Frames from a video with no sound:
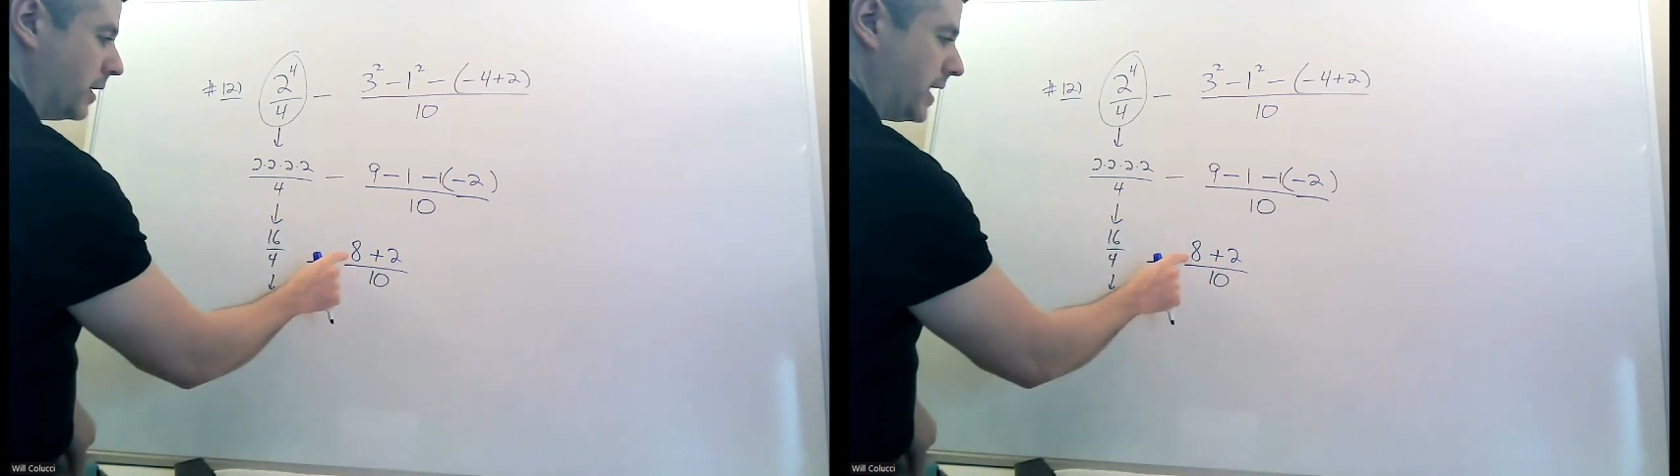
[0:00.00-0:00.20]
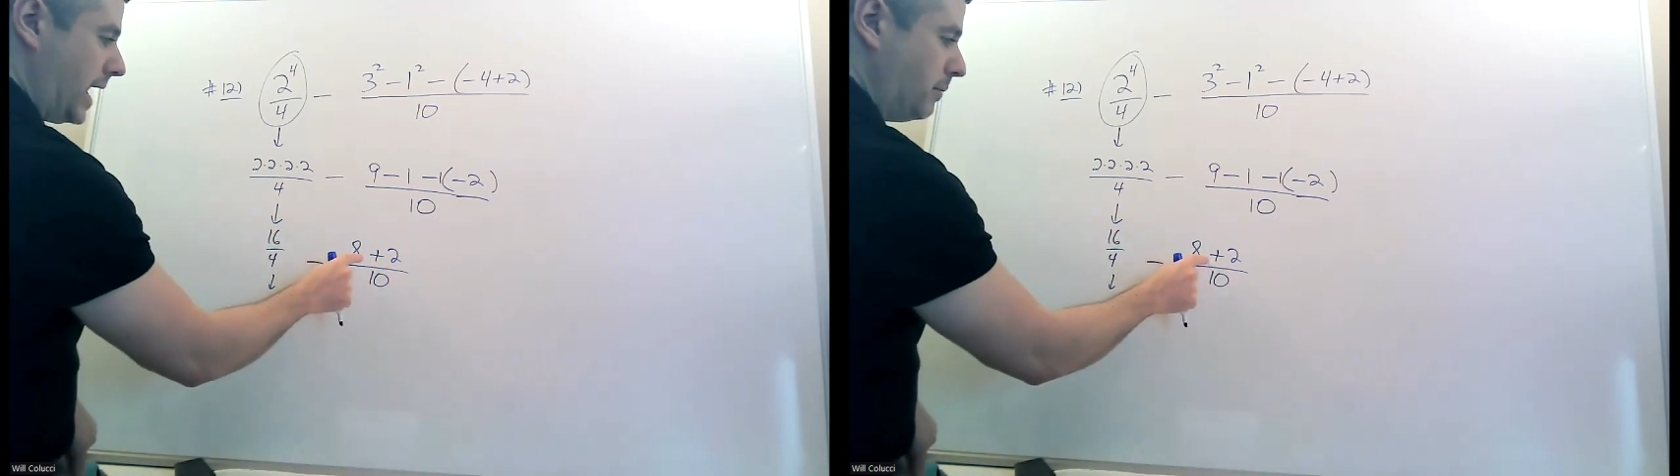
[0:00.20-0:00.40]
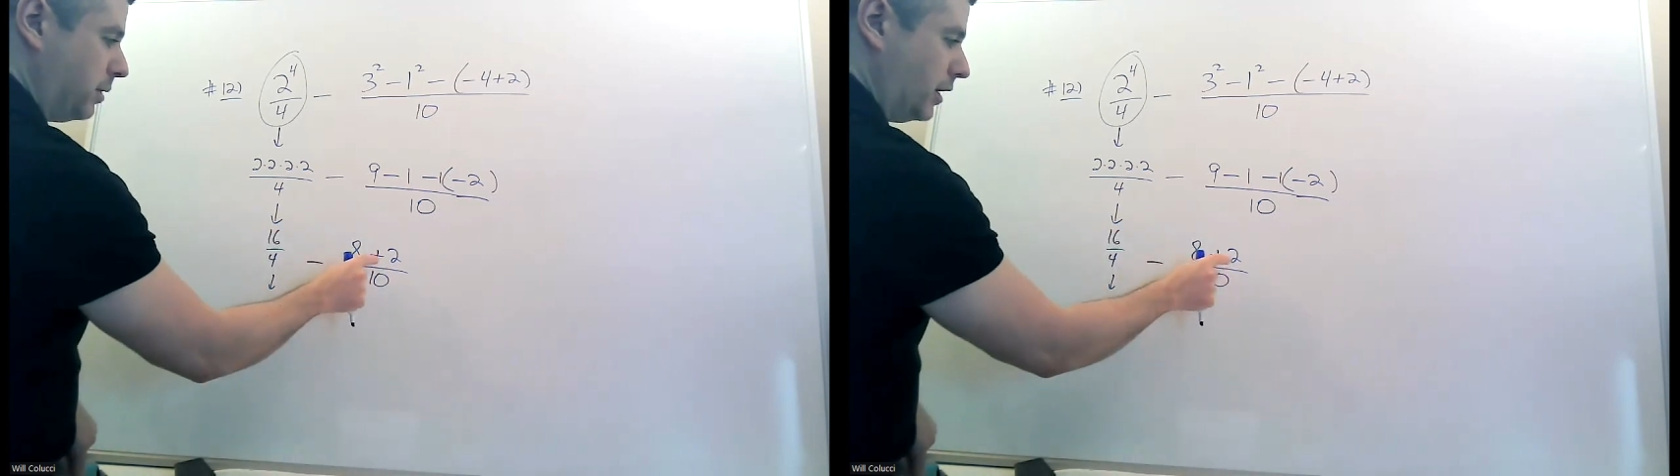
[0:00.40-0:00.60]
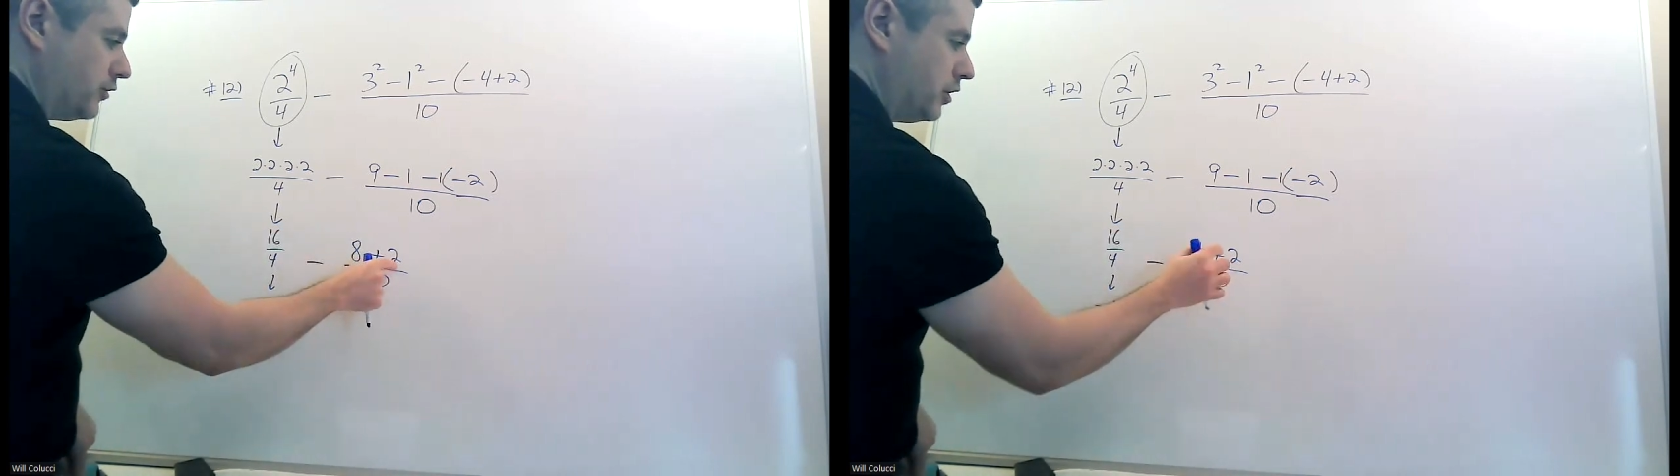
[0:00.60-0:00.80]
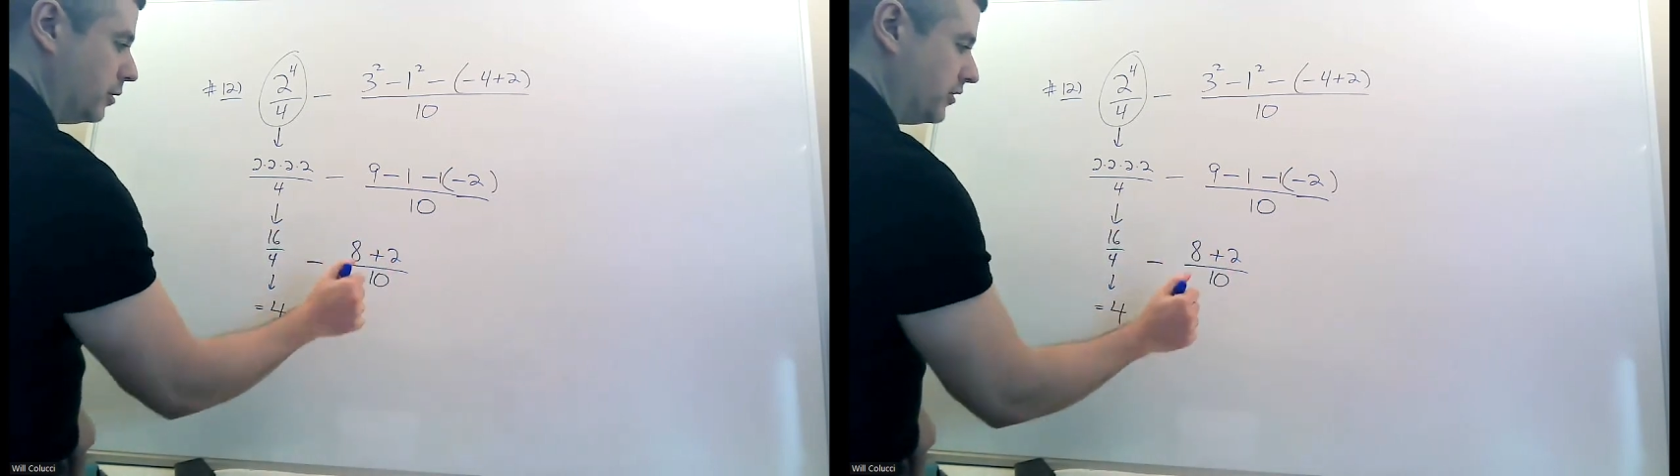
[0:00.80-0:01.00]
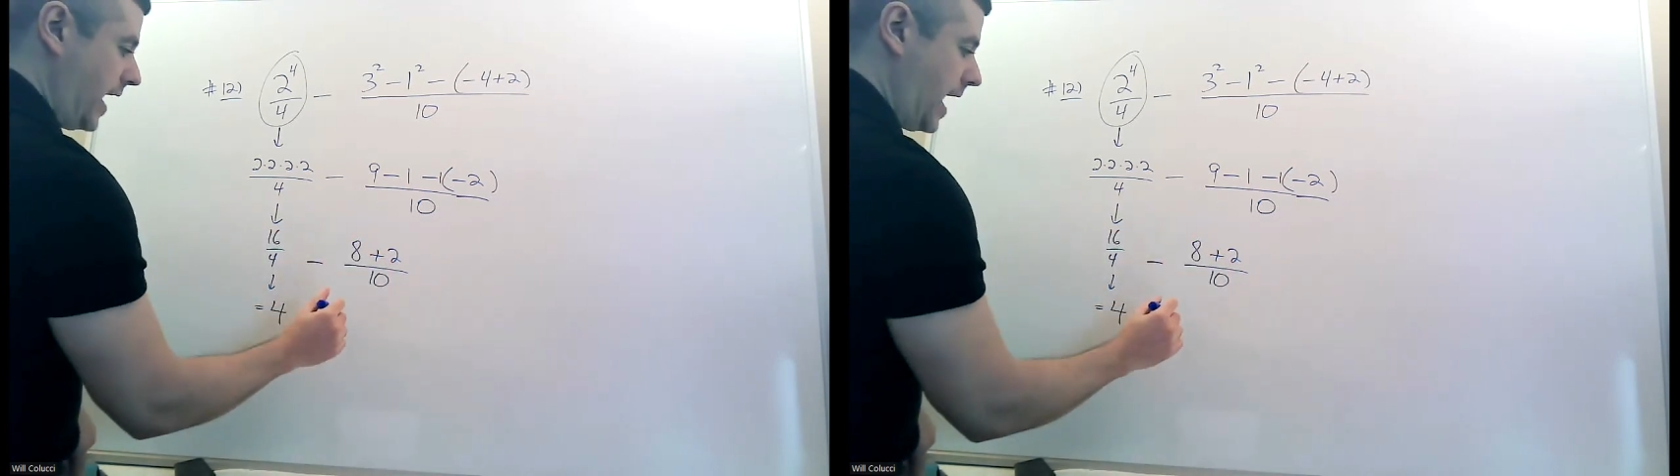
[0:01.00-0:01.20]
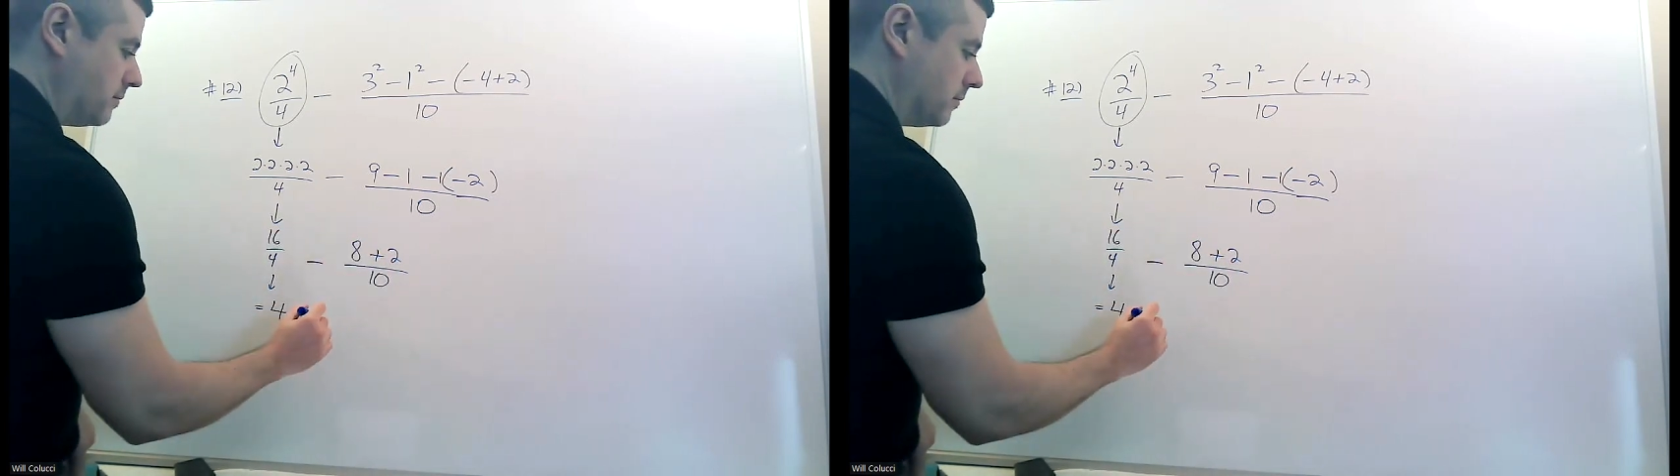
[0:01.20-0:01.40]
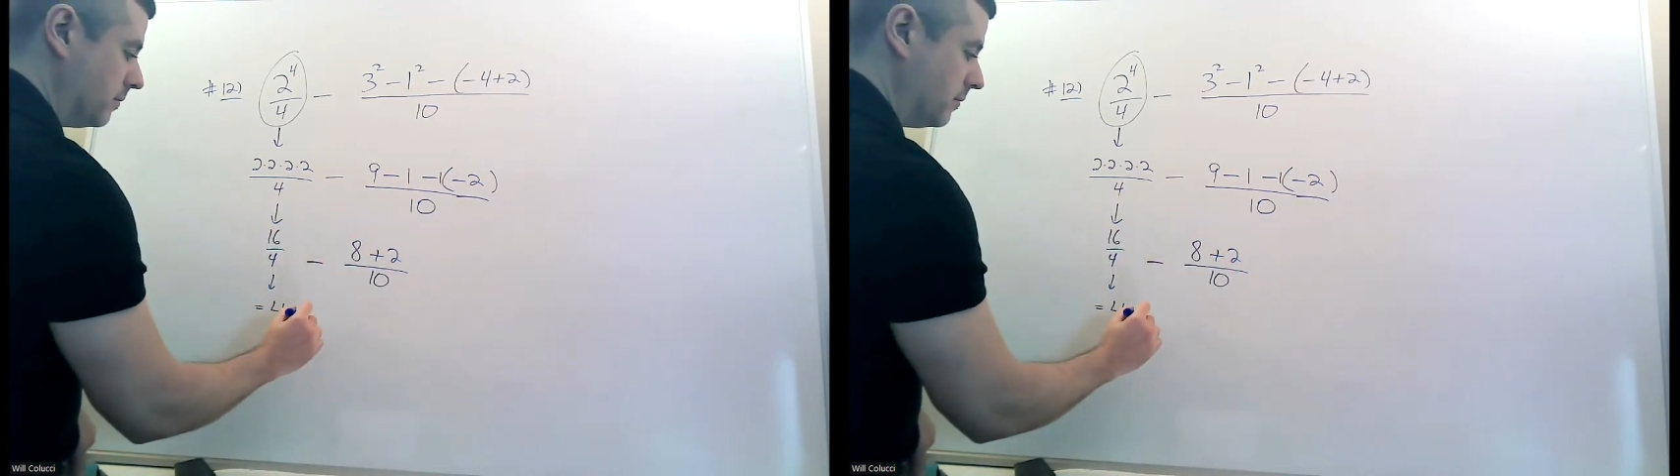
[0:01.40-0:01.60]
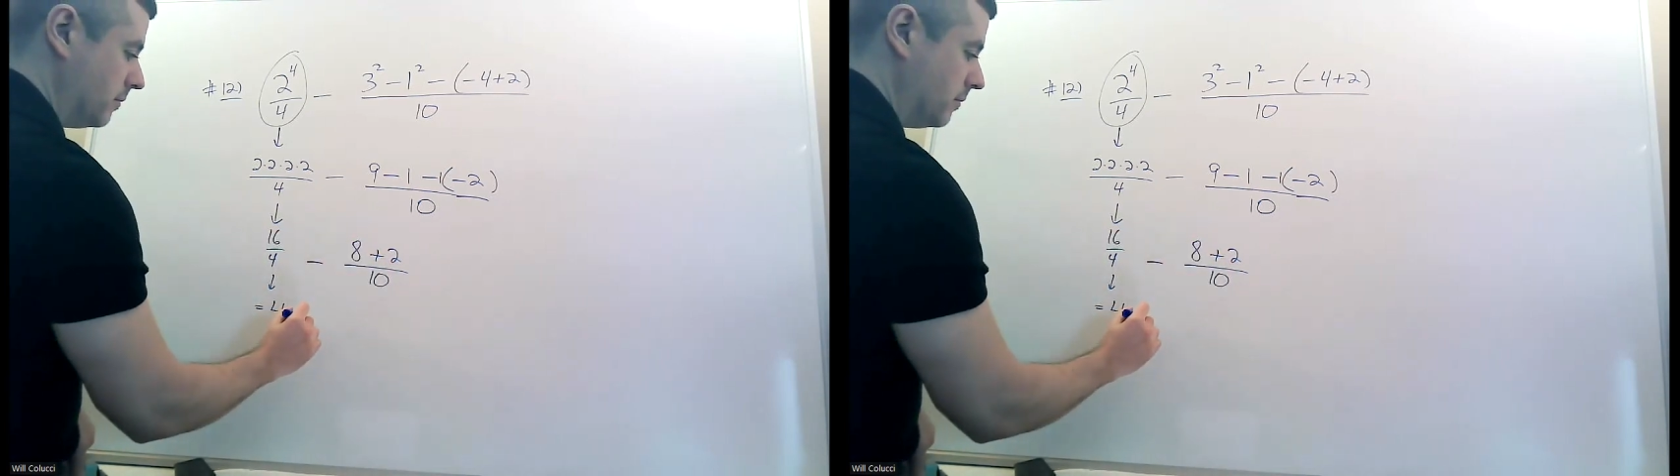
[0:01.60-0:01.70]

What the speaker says: But 8 plus 2 is 10.